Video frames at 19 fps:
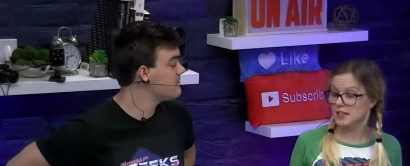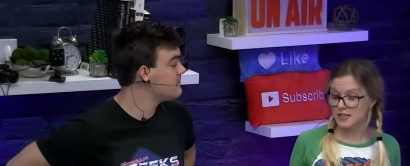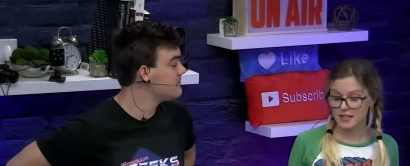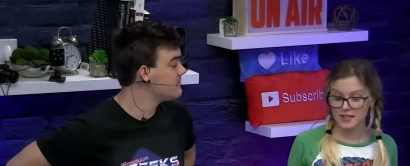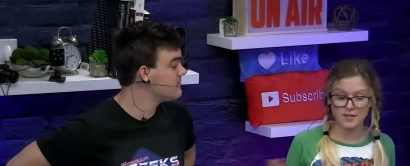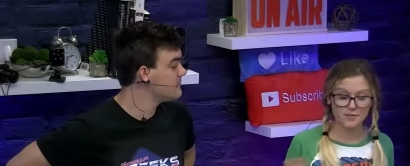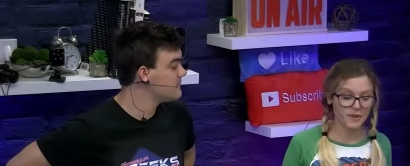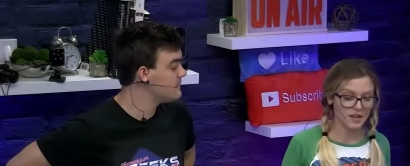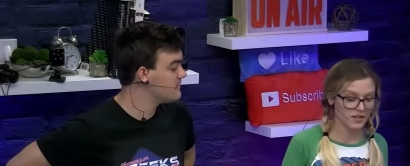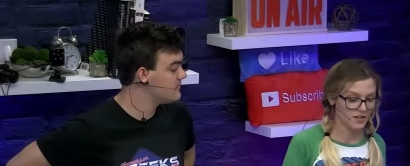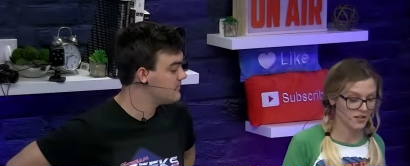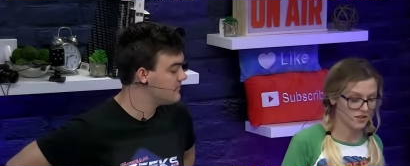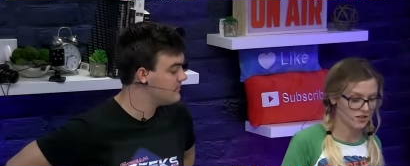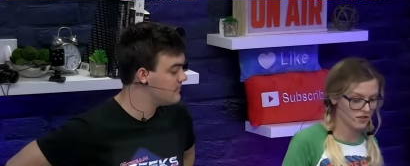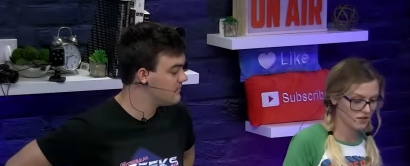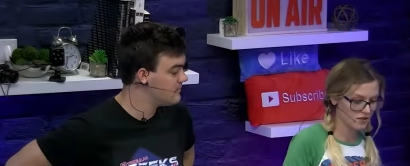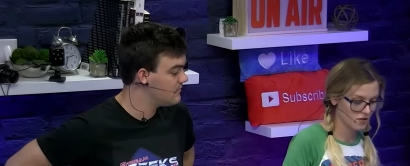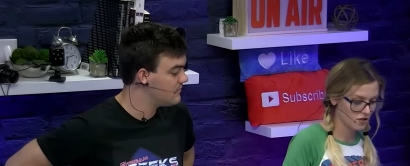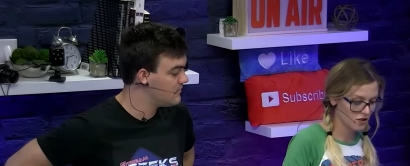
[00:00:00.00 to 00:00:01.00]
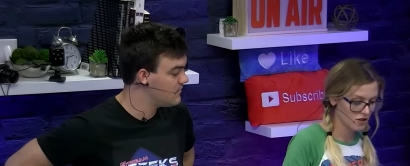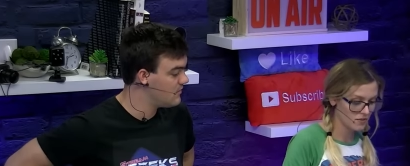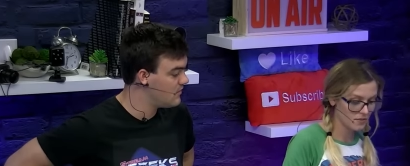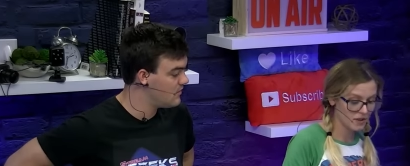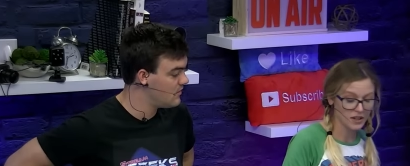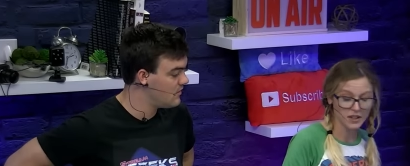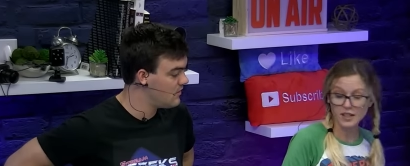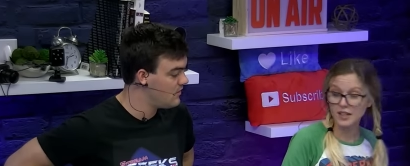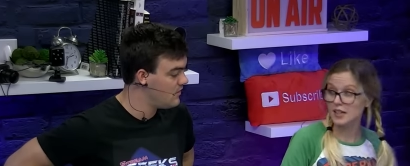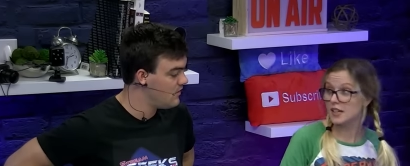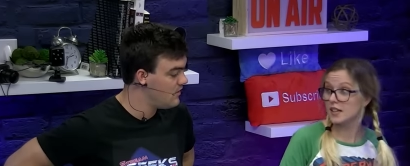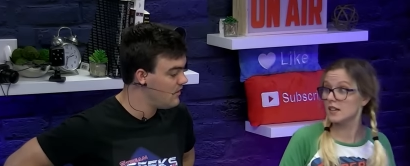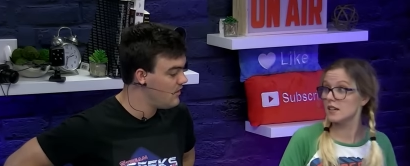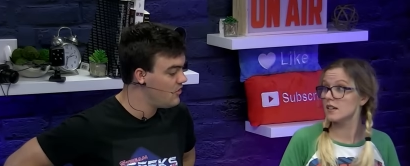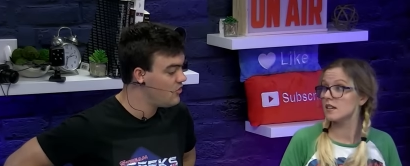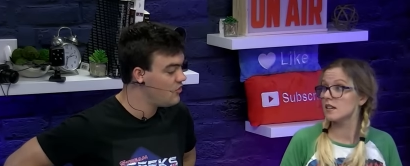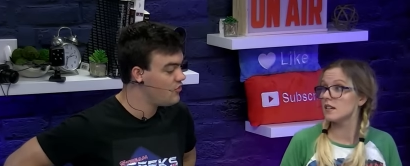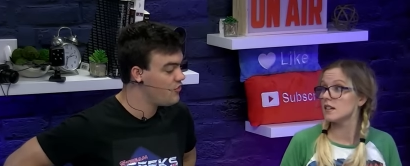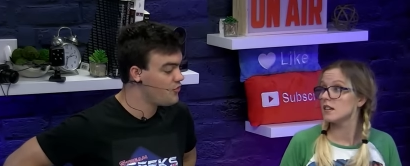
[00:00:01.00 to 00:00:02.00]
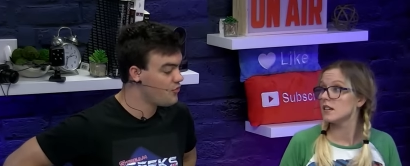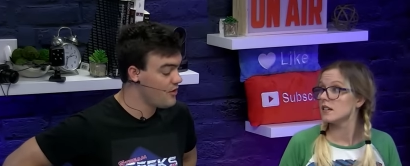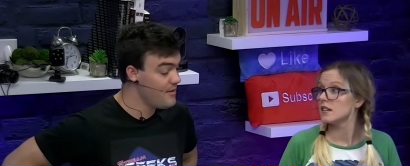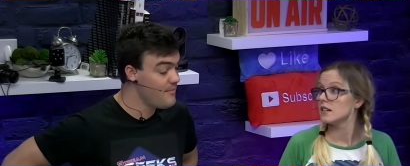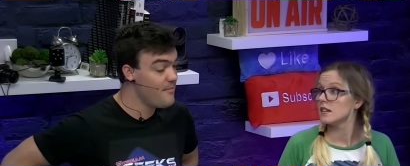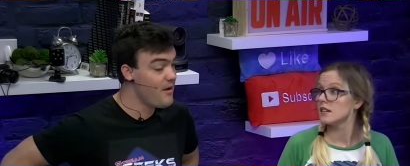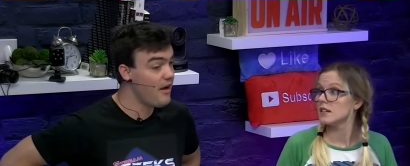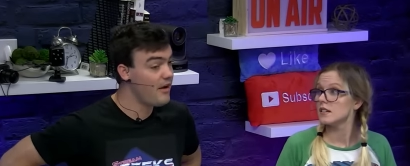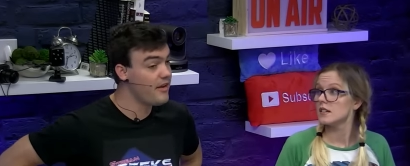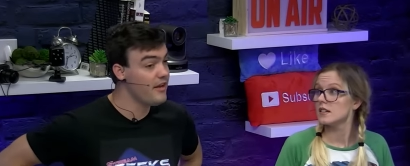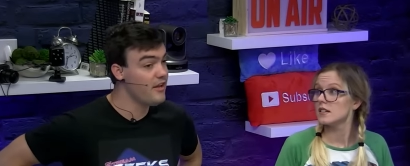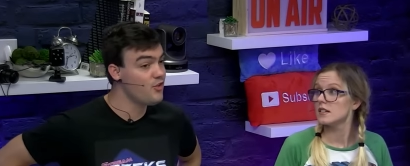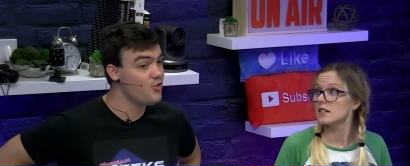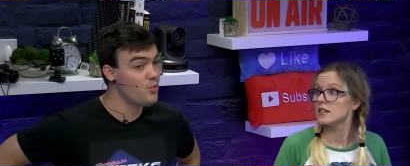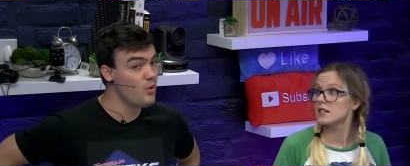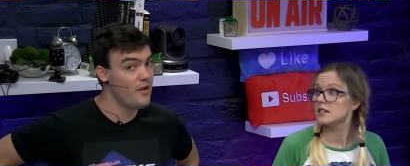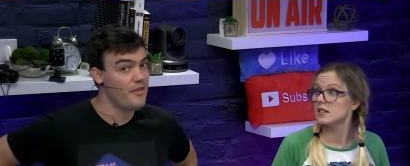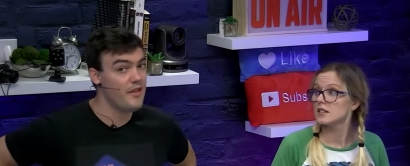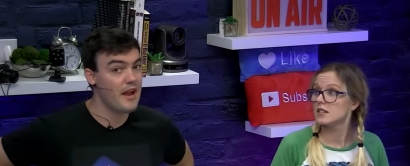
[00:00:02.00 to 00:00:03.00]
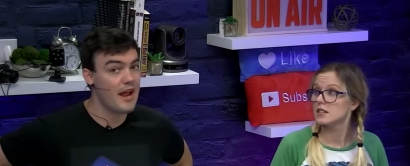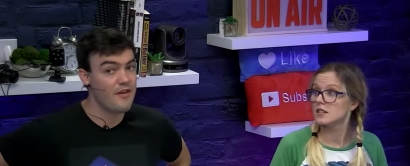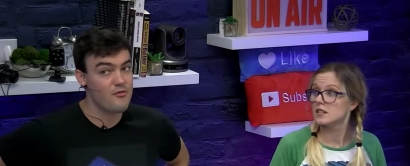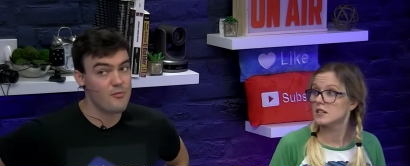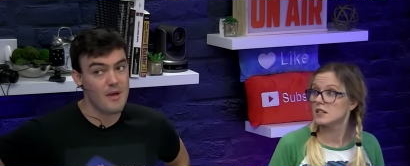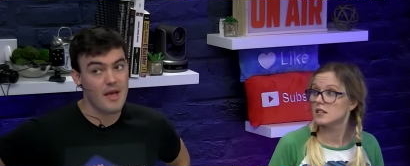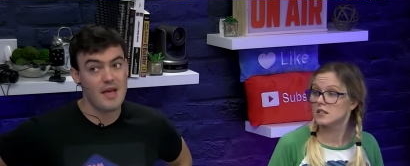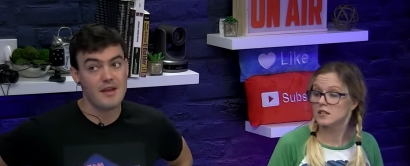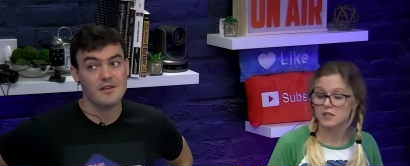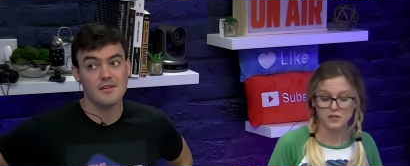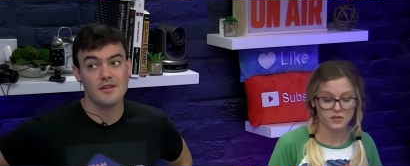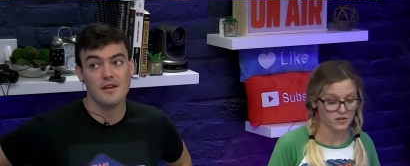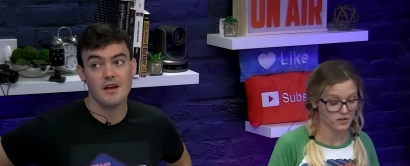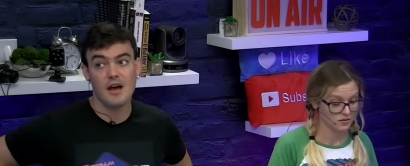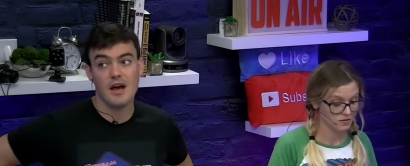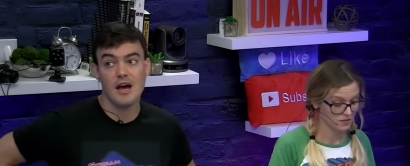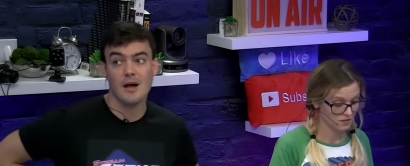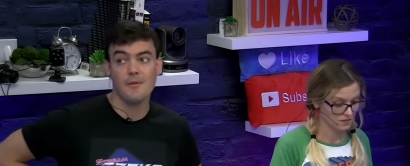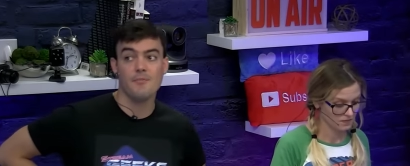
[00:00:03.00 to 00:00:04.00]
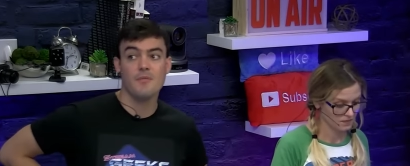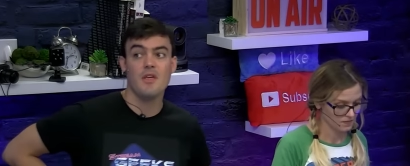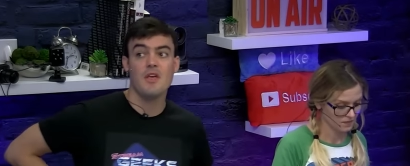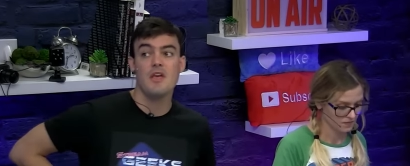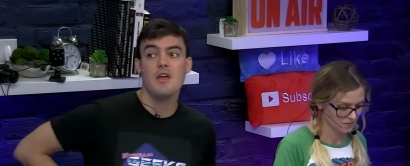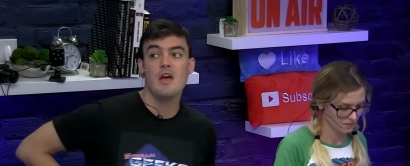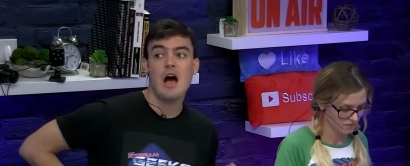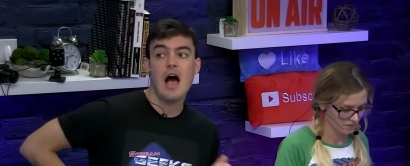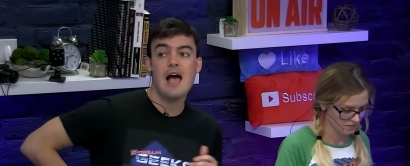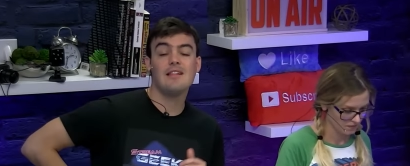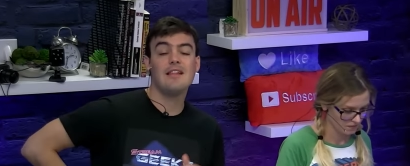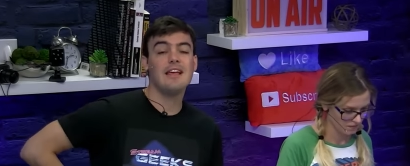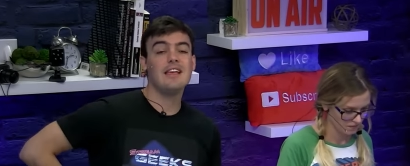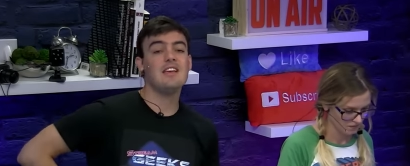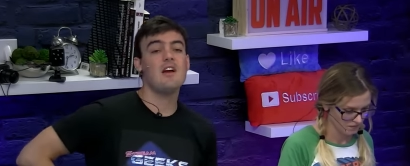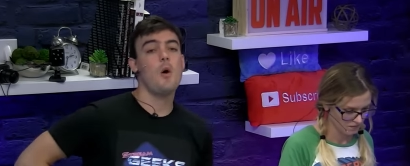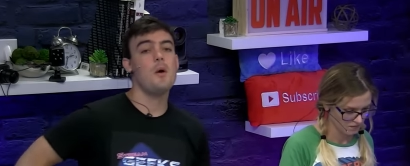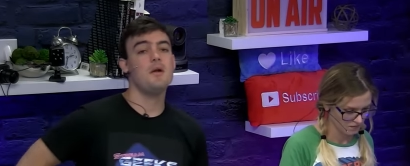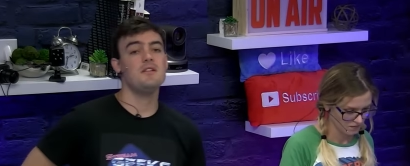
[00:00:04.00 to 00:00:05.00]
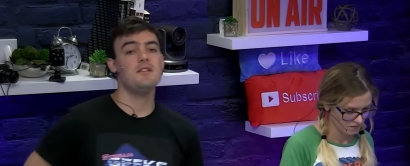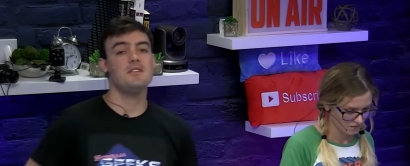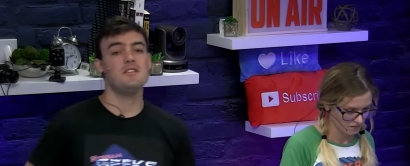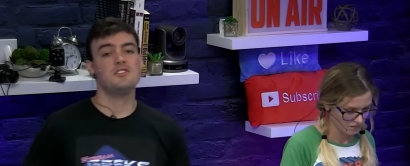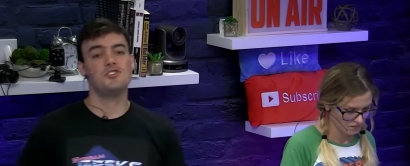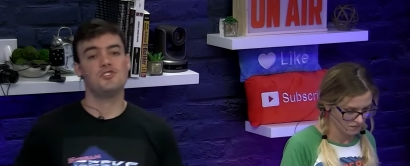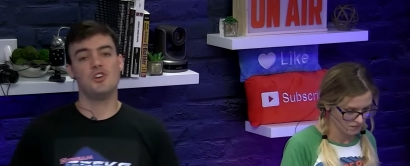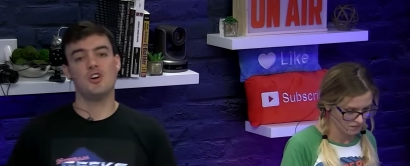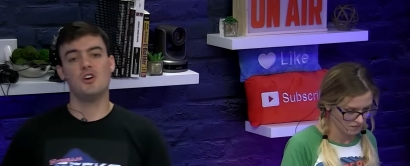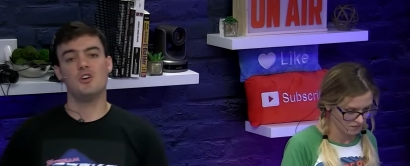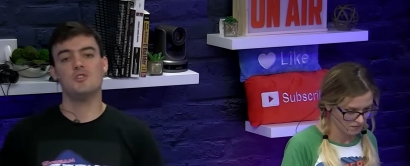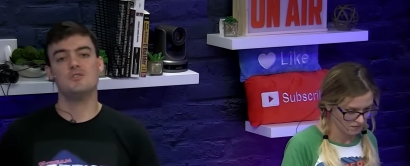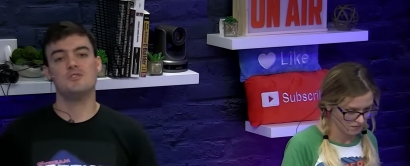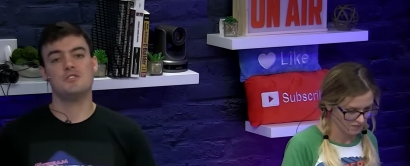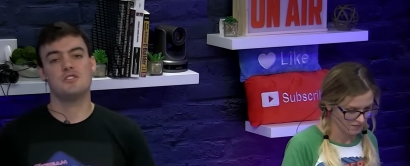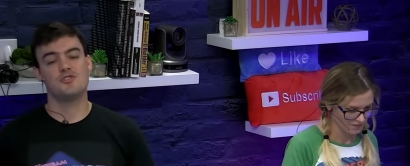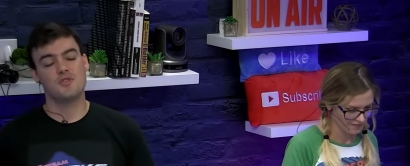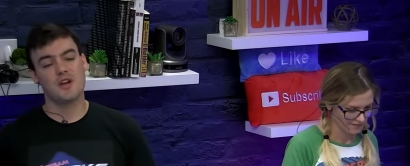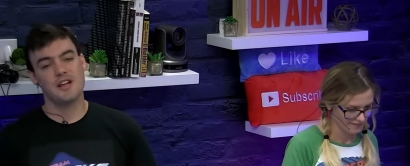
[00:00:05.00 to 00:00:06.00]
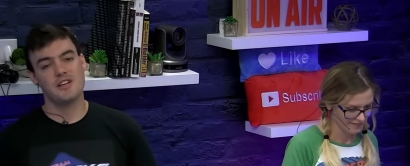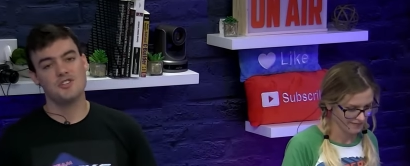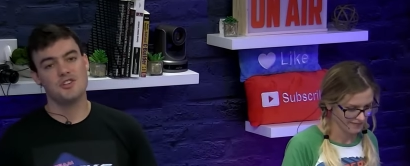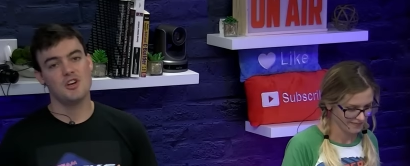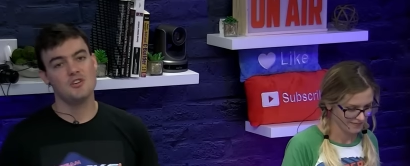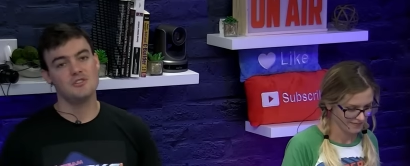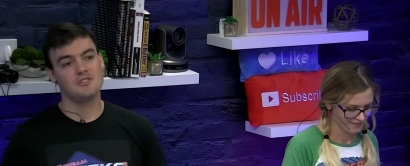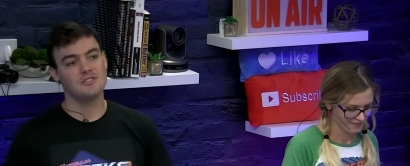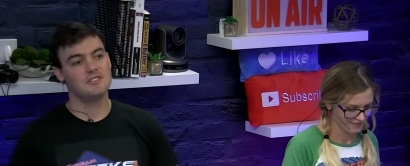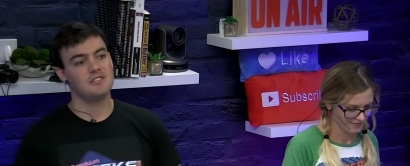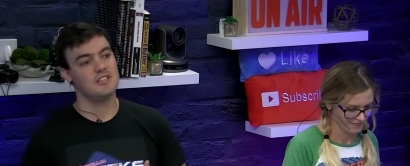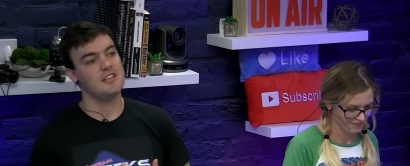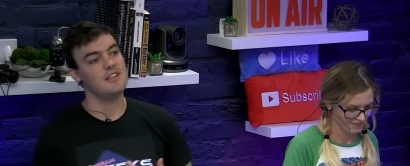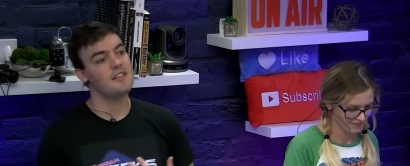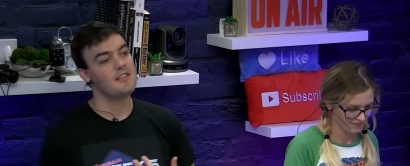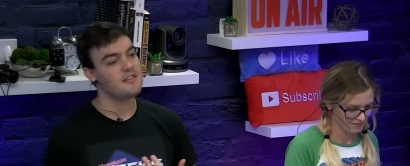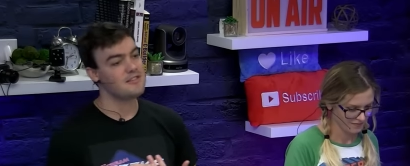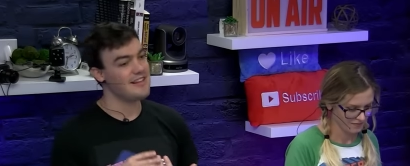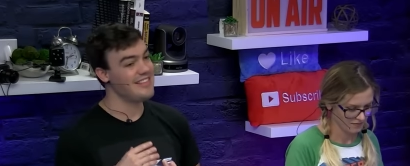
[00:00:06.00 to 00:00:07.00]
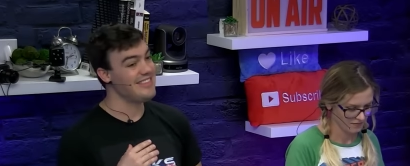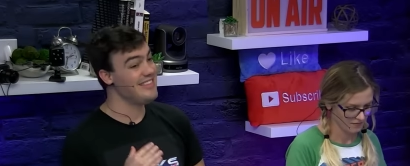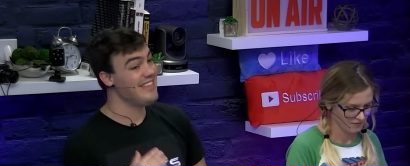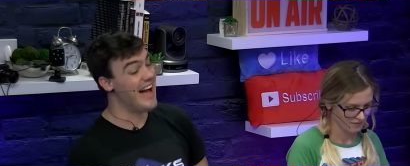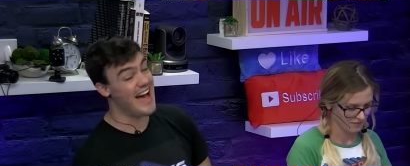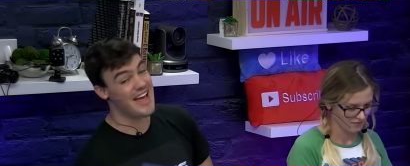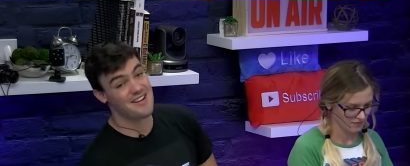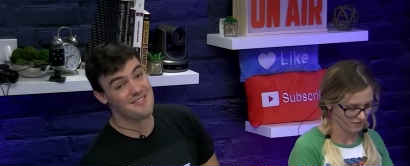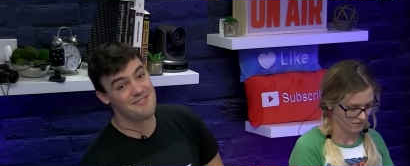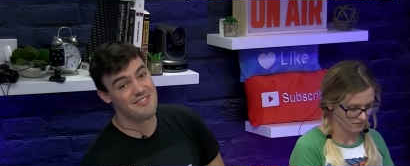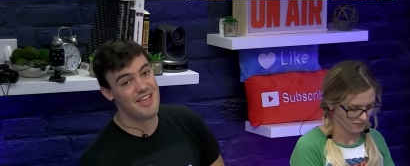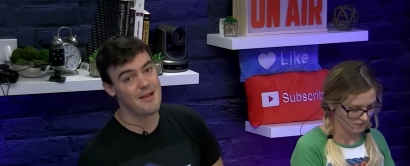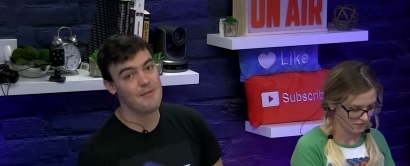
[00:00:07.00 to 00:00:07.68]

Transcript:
Speaker 1: I did mention Stream Monkey. Stream Monkey is one that I've met. Um, I like going to the shows, the trade shows, and see that there's a lot of